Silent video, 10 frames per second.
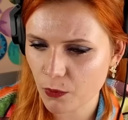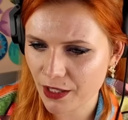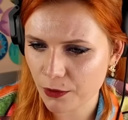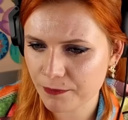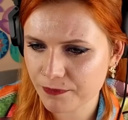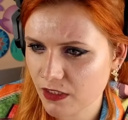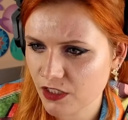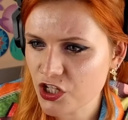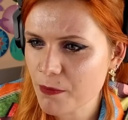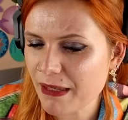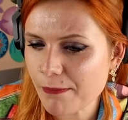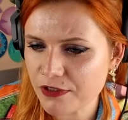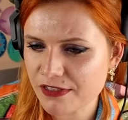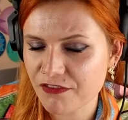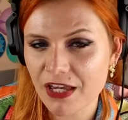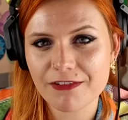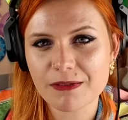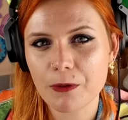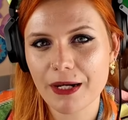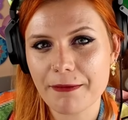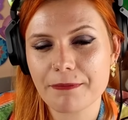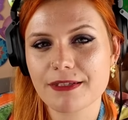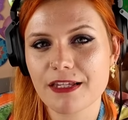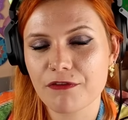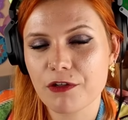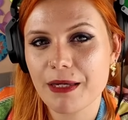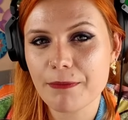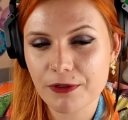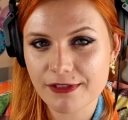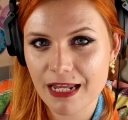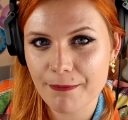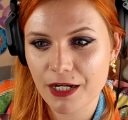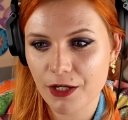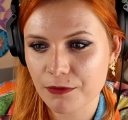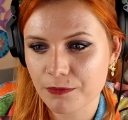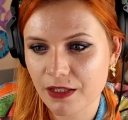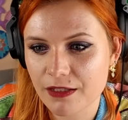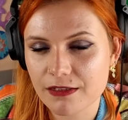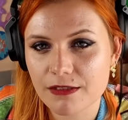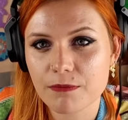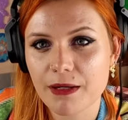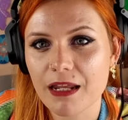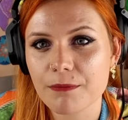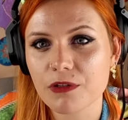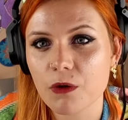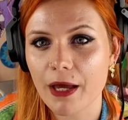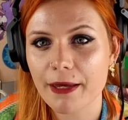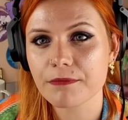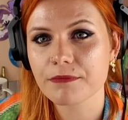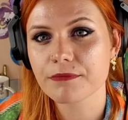well. Can you beatbox if you have small lips? If you beatbox, let me know, because my lips are quite